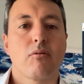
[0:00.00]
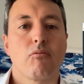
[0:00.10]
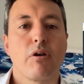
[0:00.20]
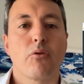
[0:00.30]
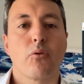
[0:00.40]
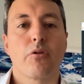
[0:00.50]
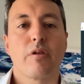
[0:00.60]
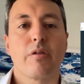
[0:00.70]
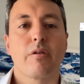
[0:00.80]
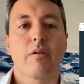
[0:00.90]

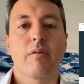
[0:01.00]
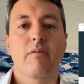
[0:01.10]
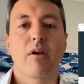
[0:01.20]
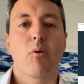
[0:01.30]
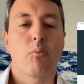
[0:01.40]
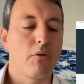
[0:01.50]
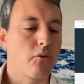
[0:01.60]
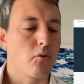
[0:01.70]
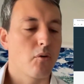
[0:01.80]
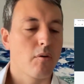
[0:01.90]
resources to help with
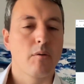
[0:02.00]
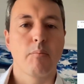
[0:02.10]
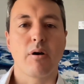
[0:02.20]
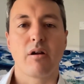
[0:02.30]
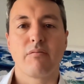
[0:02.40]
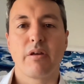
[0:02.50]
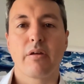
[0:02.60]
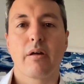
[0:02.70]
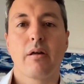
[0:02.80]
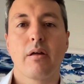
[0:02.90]
your partner
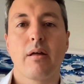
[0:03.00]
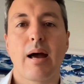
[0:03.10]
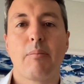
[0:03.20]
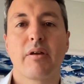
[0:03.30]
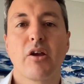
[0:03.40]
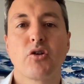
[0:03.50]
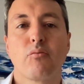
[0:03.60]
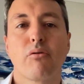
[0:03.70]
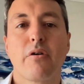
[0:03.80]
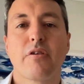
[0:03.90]
visa application
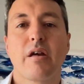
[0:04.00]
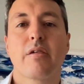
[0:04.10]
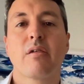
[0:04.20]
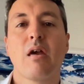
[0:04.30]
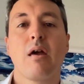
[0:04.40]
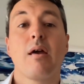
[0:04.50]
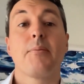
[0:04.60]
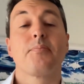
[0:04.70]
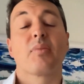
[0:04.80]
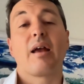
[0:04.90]
process.
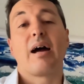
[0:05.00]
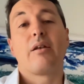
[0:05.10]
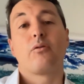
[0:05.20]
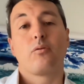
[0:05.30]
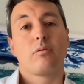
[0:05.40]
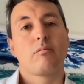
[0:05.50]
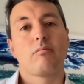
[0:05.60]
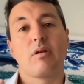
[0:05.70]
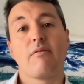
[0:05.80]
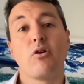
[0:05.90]
And
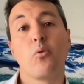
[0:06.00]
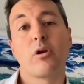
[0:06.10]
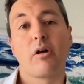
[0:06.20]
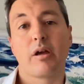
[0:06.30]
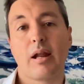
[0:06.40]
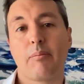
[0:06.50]
if you would like an